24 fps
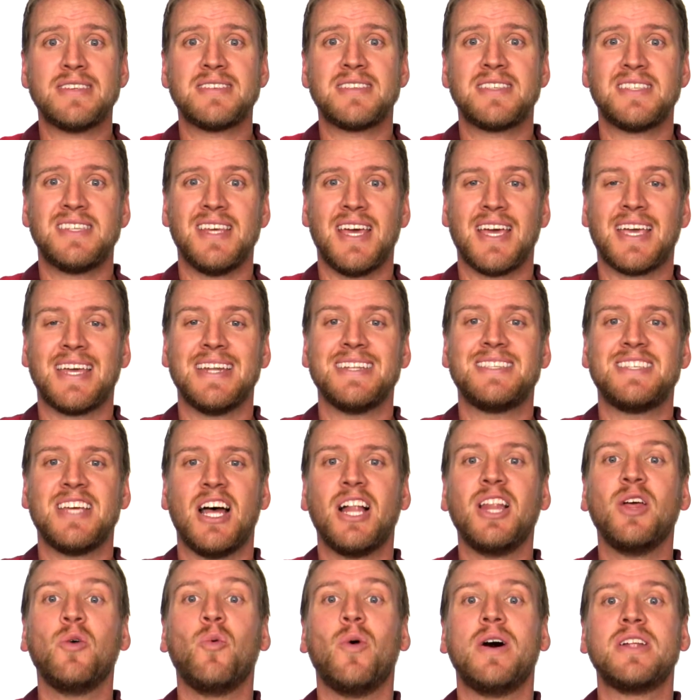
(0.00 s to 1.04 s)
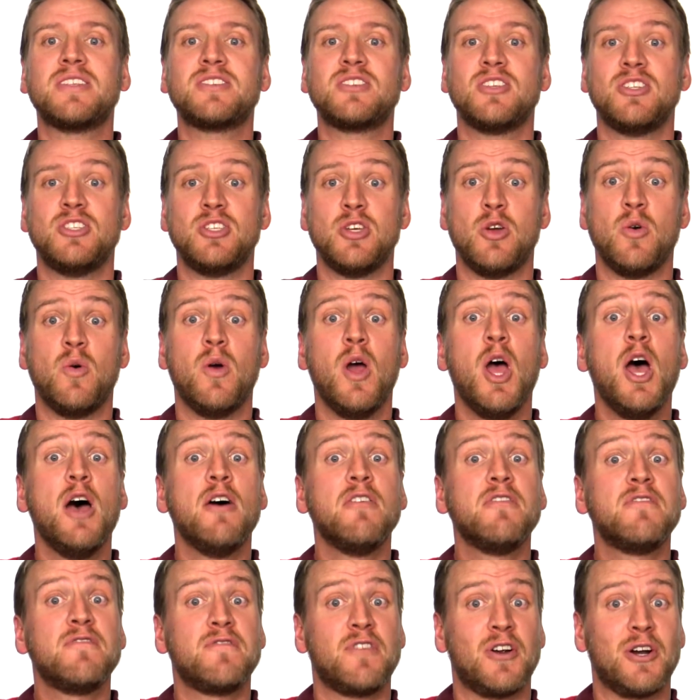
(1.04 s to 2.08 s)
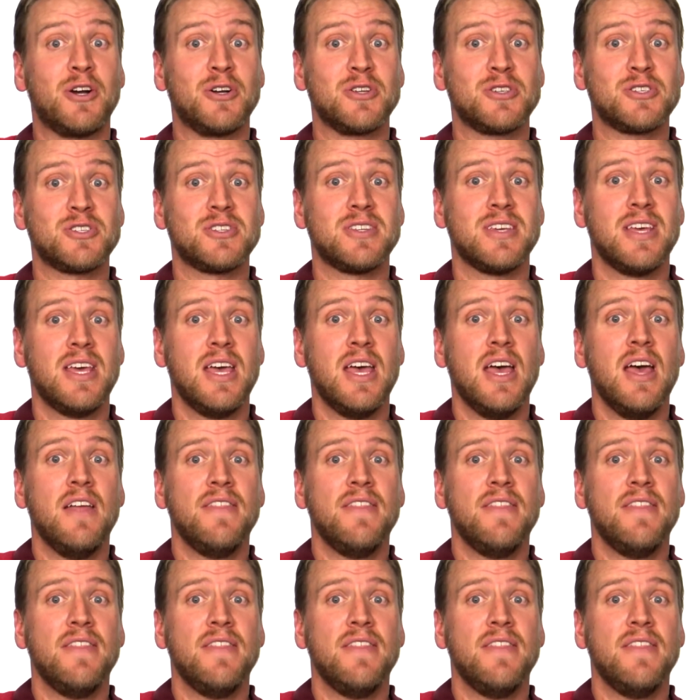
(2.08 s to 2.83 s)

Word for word: this stick and tell it what to do first.